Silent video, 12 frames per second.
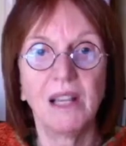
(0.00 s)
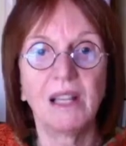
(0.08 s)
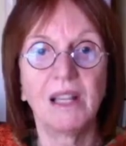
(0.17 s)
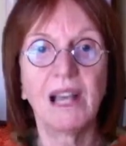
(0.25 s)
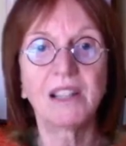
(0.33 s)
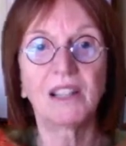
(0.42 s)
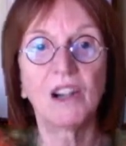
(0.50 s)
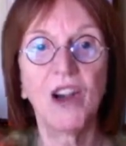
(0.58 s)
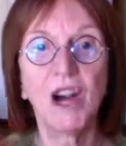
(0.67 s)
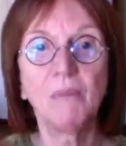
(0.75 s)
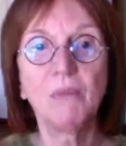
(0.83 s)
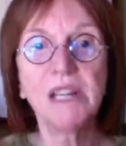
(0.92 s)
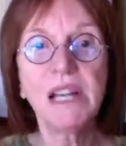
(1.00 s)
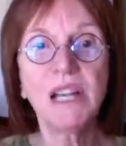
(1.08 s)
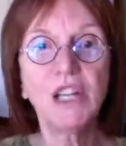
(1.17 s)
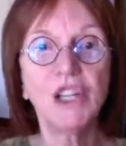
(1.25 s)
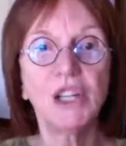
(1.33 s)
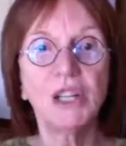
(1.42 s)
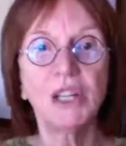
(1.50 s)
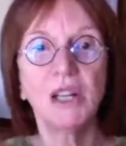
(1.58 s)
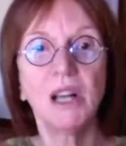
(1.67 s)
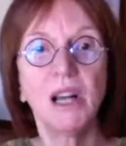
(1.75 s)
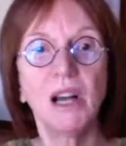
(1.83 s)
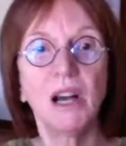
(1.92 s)
That's a combination
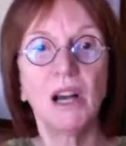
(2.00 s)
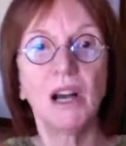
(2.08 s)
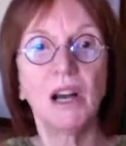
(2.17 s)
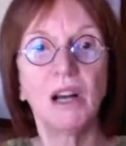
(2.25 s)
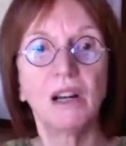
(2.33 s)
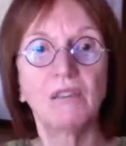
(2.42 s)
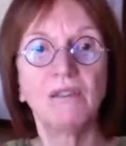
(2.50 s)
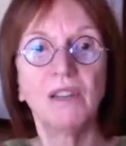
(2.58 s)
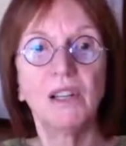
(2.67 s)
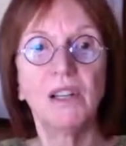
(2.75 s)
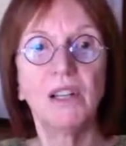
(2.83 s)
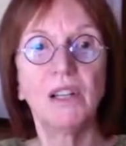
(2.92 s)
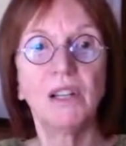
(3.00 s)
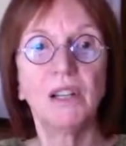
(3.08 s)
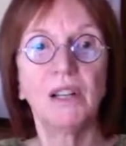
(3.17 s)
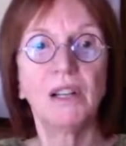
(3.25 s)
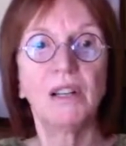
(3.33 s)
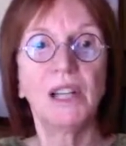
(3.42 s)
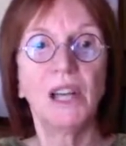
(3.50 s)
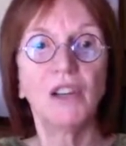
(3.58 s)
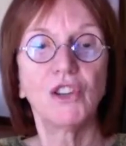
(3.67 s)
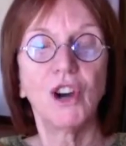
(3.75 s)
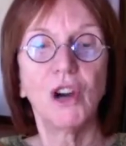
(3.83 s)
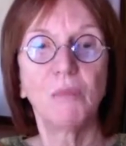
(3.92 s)
of the
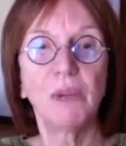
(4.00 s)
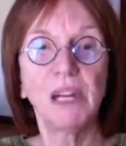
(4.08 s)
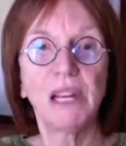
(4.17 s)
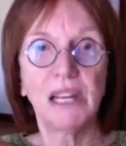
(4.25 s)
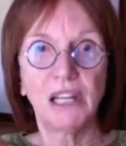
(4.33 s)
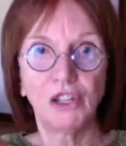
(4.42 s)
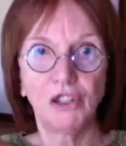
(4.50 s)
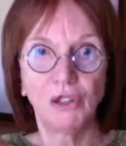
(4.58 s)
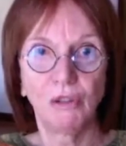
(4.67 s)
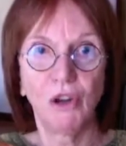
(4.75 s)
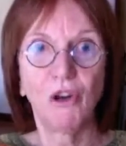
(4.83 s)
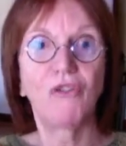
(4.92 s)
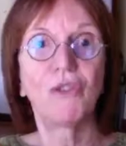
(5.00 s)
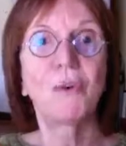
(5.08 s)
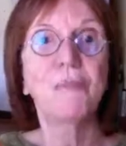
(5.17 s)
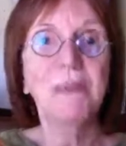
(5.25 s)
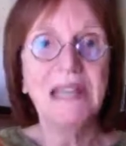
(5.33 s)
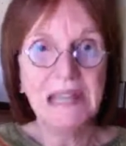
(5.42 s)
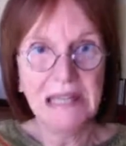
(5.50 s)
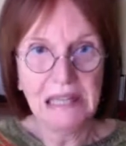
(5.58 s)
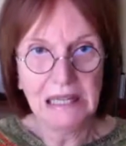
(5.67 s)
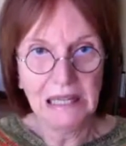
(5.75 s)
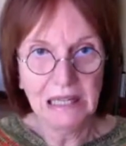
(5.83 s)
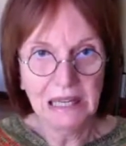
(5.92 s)
underarm being an inch too low for
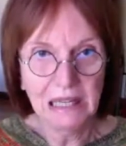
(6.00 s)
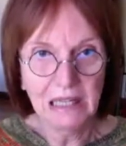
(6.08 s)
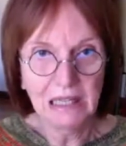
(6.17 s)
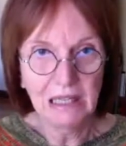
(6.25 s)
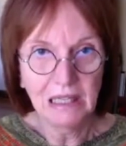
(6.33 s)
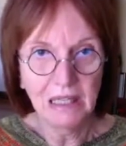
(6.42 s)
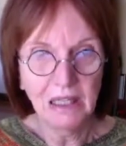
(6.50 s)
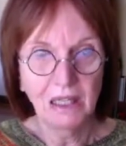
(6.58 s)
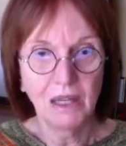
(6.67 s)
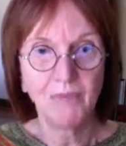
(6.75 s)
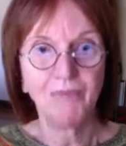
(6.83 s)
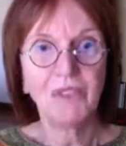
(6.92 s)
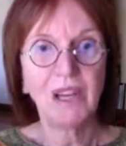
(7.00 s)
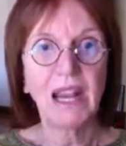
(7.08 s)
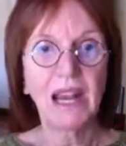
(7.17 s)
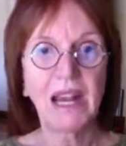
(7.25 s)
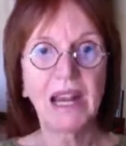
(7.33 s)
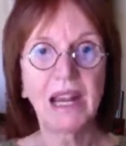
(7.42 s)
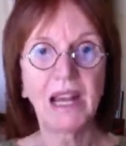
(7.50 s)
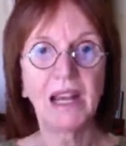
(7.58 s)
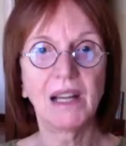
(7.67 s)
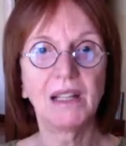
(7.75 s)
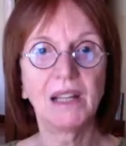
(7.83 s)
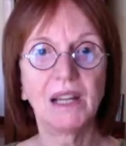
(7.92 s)
me,
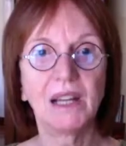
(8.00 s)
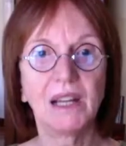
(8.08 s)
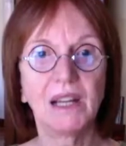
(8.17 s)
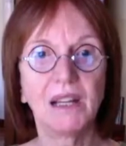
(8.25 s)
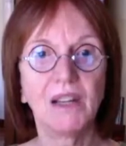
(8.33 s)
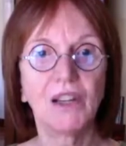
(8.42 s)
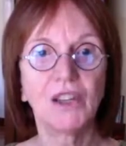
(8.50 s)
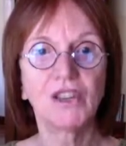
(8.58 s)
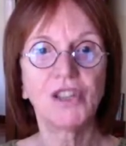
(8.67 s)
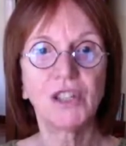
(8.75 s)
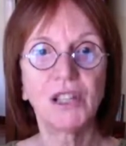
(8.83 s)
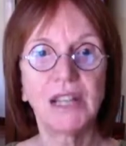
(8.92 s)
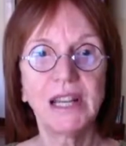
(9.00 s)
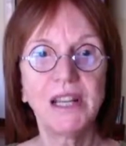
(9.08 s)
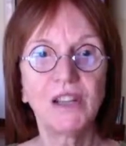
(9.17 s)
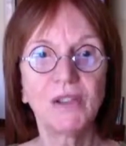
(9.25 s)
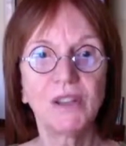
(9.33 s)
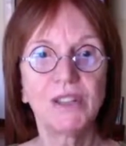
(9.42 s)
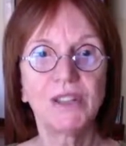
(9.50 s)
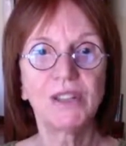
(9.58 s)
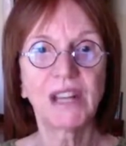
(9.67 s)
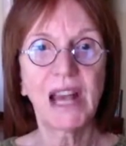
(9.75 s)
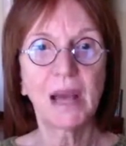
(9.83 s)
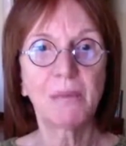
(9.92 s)
and there's still increases
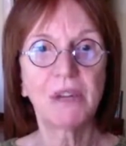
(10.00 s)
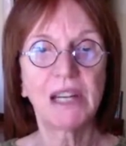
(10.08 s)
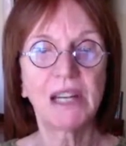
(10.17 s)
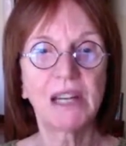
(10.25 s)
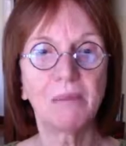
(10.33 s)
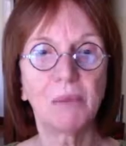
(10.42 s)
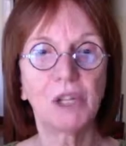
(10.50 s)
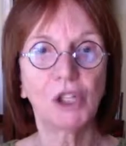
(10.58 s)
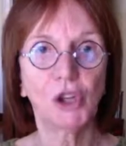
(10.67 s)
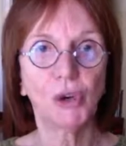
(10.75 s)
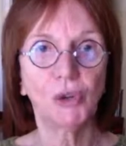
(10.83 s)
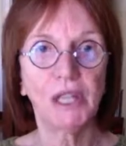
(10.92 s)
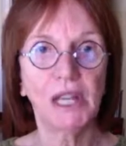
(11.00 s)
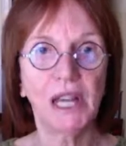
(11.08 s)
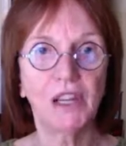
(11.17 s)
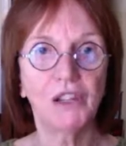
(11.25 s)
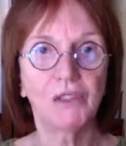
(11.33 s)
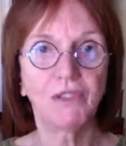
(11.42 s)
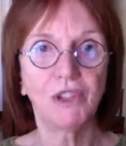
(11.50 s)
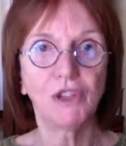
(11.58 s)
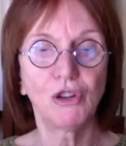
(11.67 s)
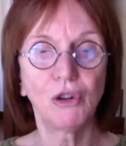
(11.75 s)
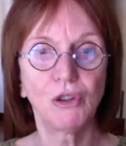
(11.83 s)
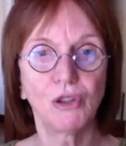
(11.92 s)
happening below the edge of the
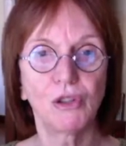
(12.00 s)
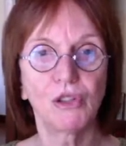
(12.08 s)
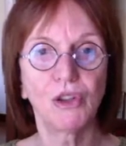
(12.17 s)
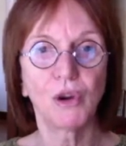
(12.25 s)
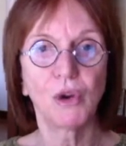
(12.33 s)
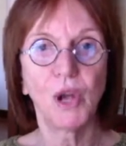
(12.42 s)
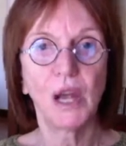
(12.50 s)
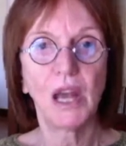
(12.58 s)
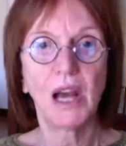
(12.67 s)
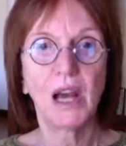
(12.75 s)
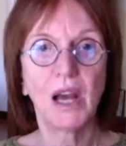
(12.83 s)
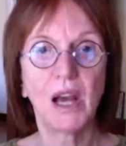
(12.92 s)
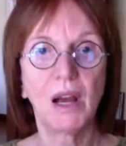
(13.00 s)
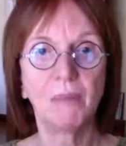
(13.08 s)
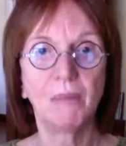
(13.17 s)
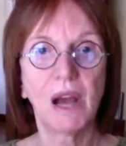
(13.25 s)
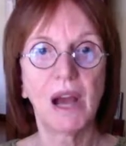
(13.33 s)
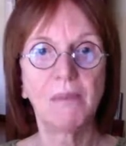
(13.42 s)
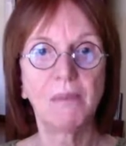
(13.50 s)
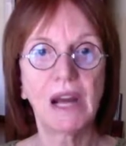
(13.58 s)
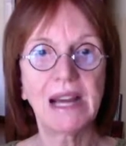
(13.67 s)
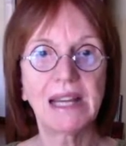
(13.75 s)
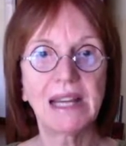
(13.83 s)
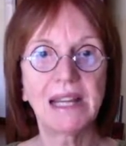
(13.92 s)
shoulder. So I'm
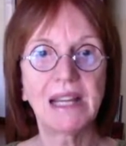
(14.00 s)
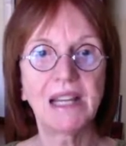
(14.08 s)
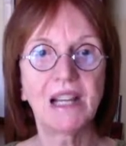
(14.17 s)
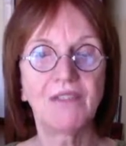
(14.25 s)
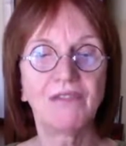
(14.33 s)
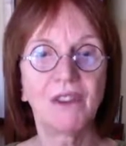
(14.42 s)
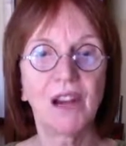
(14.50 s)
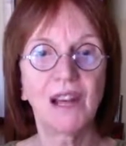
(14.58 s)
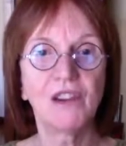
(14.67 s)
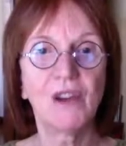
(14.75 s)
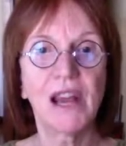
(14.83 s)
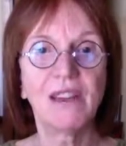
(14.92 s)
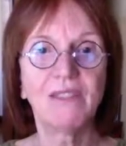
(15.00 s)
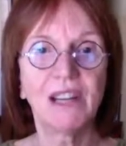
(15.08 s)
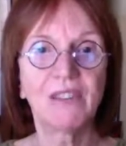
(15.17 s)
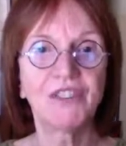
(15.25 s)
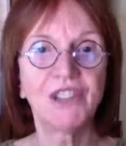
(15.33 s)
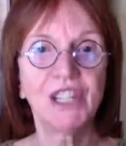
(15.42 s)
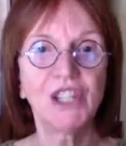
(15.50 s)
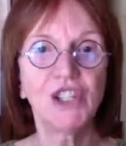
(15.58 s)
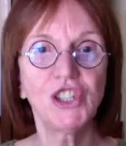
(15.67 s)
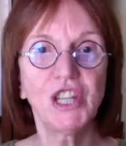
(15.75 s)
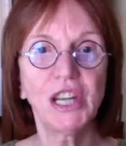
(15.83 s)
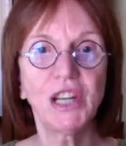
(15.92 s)
not getting enough, I don't have enough
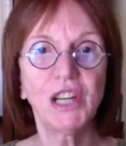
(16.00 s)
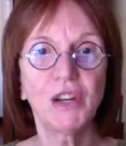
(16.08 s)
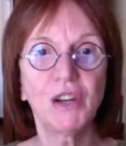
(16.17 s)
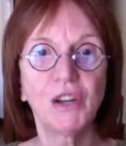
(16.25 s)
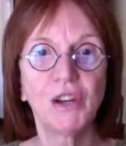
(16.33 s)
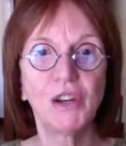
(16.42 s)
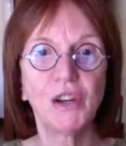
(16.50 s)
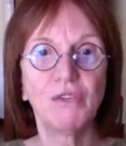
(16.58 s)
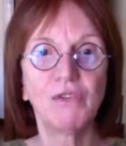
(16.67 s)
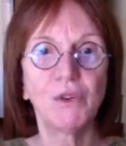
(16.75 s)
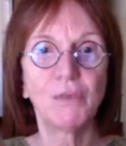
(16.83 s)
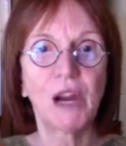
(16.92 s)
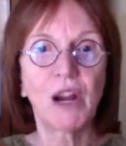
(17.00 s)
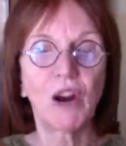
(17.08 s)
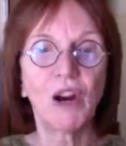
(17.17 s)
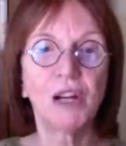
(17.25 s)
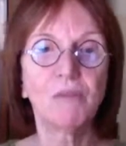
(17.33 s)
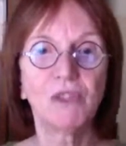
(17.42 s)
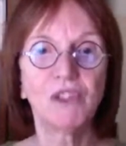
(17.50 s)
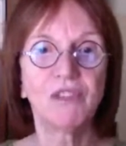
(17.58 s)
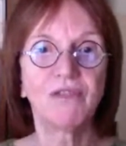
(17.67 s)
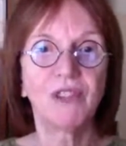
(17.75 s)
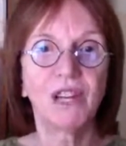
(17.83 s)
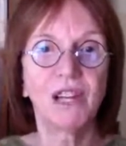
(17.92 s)
stitches here for my arms to
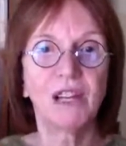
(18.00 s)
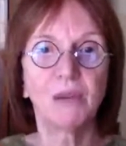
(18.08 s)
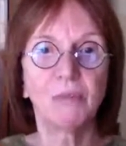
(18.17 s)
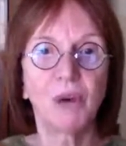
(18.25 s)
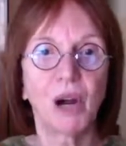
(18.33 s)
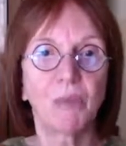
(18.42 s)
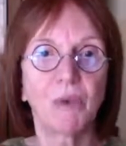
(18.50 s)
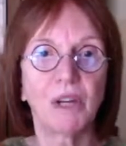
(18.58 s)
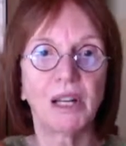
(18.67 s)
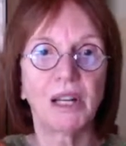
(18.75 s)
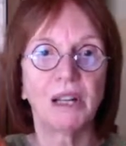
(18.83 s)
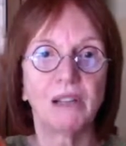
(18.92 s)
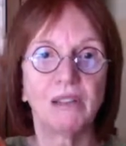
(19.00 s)
fit in it properly.